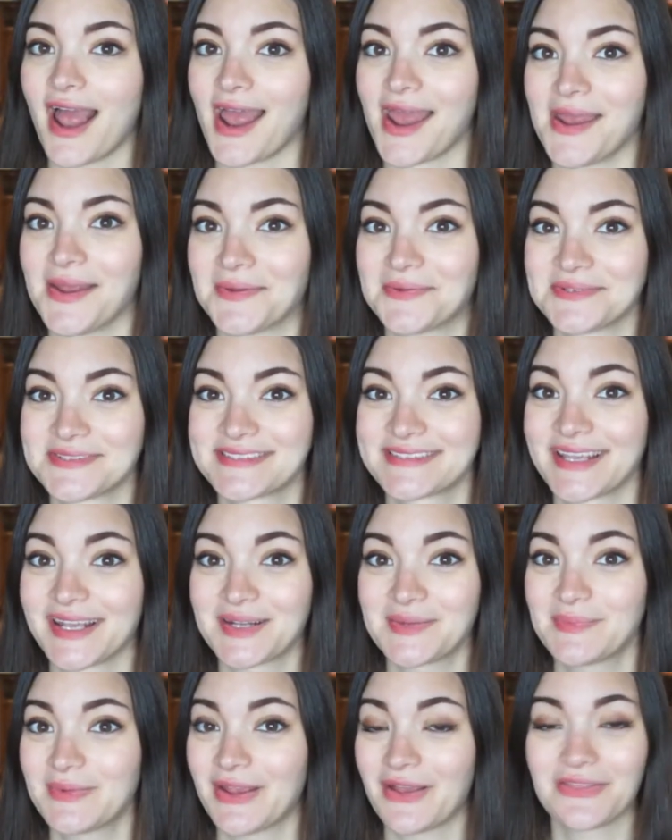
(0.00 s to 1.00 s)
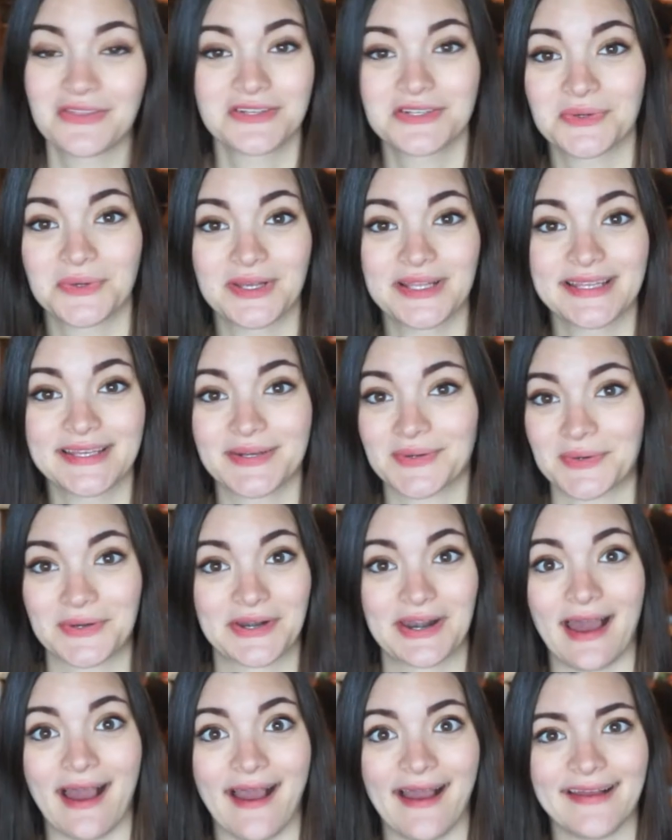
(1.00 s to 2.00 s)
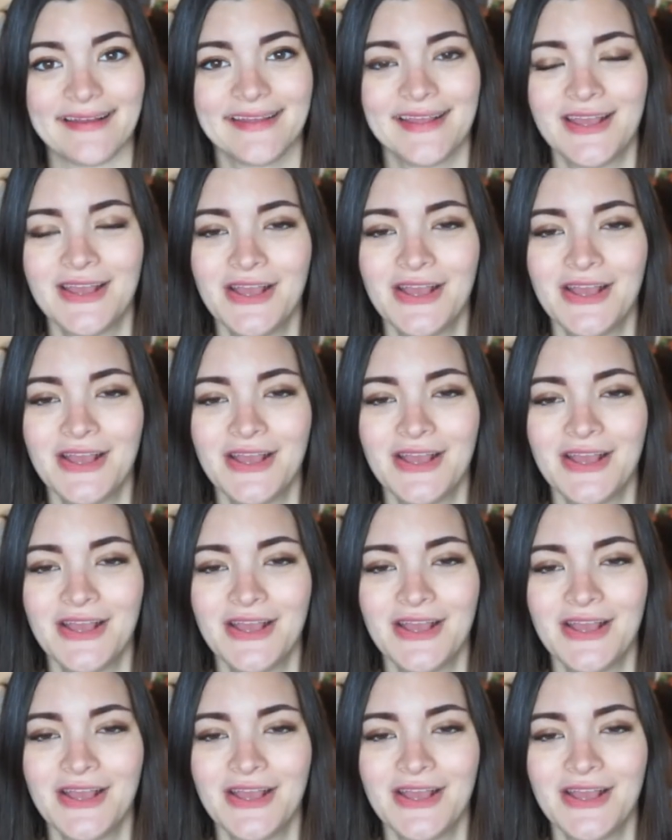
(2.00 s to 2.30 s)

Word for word: I was going to be on the toilet or not.